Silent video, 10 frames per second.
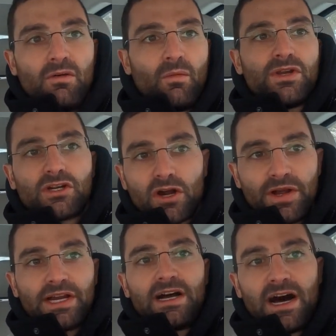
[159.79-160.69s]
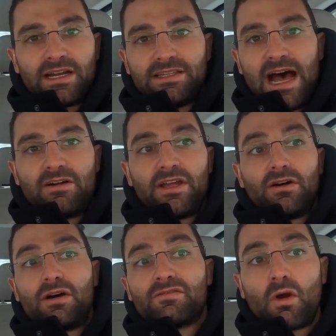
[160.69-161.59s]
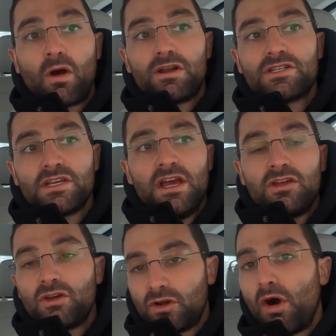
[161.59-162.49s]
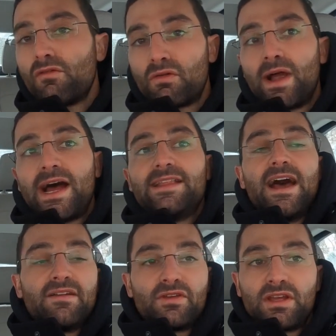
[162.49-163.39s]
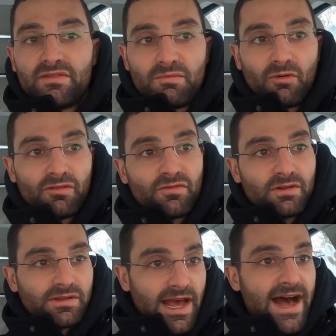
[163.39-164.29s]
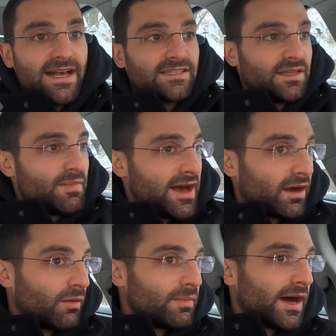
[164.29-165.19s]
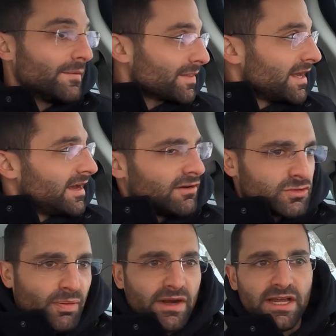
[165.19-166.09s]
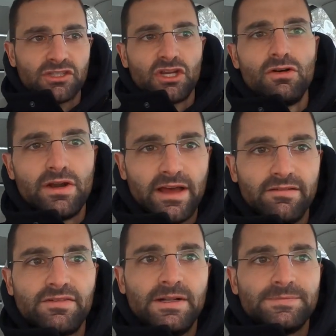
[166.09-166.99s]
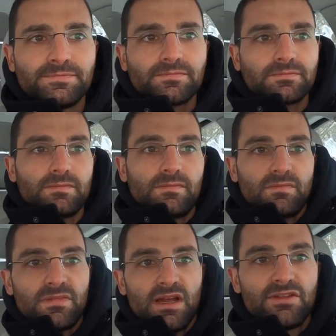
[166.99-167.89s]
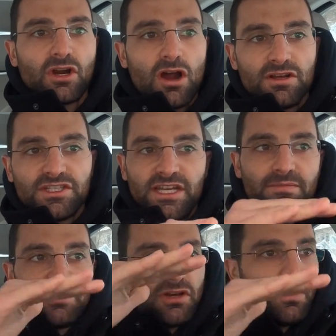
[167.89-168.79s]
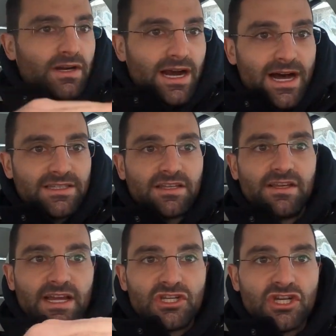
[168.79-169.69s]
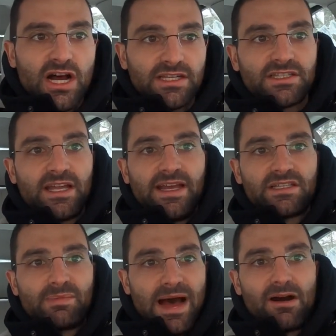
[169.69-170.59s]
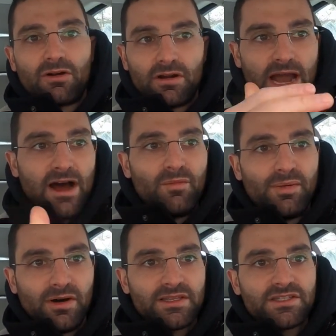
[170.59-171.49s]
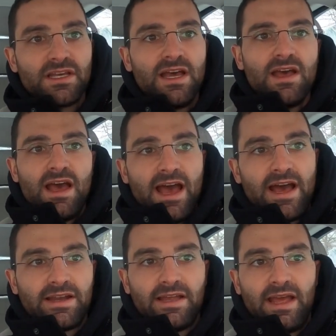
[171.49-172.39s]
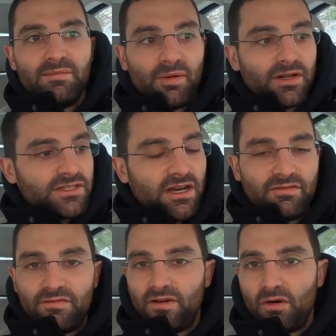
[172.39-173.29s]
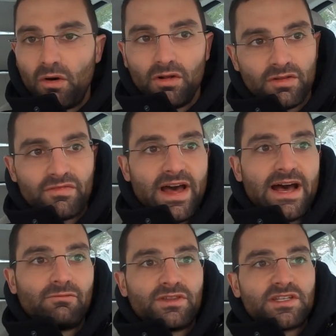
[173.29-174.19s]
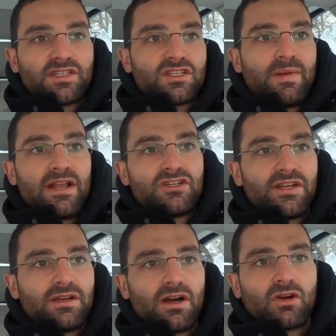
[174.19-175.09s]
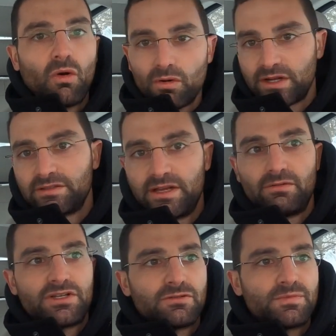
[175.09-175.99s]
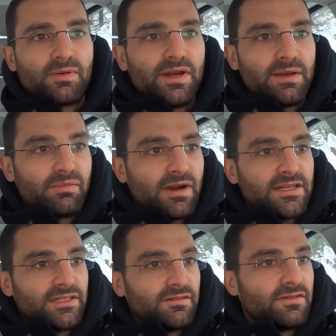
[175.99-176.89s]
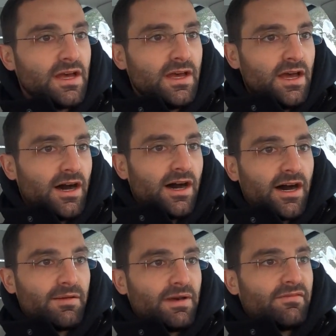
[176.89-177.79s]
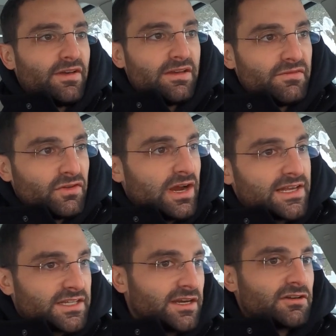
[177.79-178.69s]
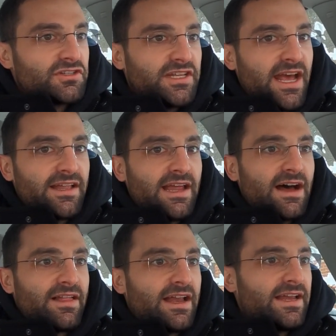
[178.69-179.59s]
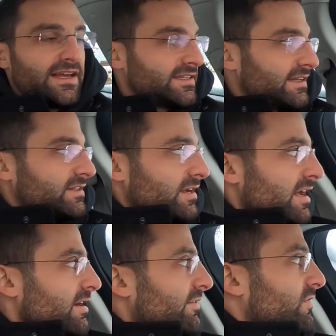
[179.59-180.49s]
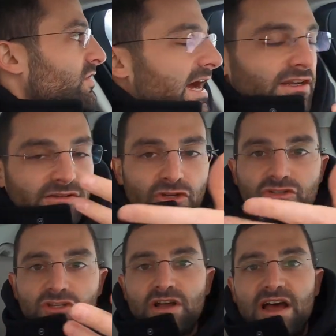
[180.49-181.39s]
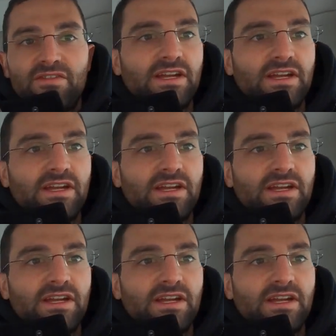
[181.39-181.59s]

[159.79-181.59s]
when you're going on a downhill. Of course, you can override that if you give it more gas on the pedal, but it was pretty intuitive. The car seemed to constantly adjust its power outputs and inputs of all of that with the suspension accordingly, which was pretty impressive. If you guys can understand how that is, it's if you're not used to driving